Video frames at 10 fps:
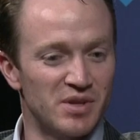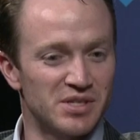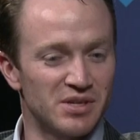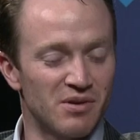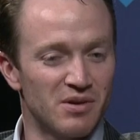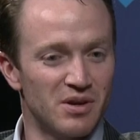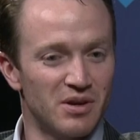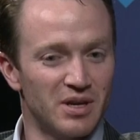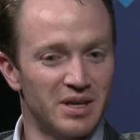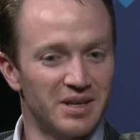And so
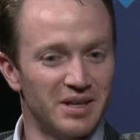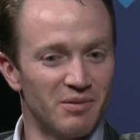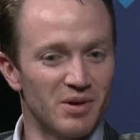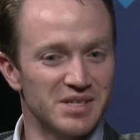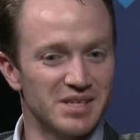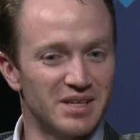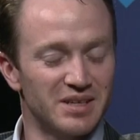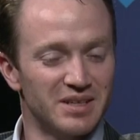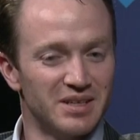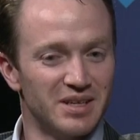it was
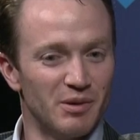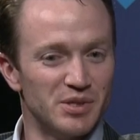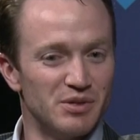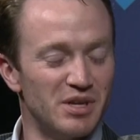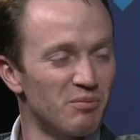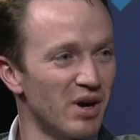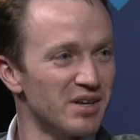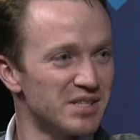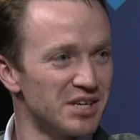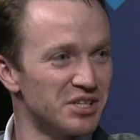a, it was a unique part
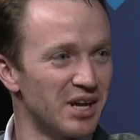of session.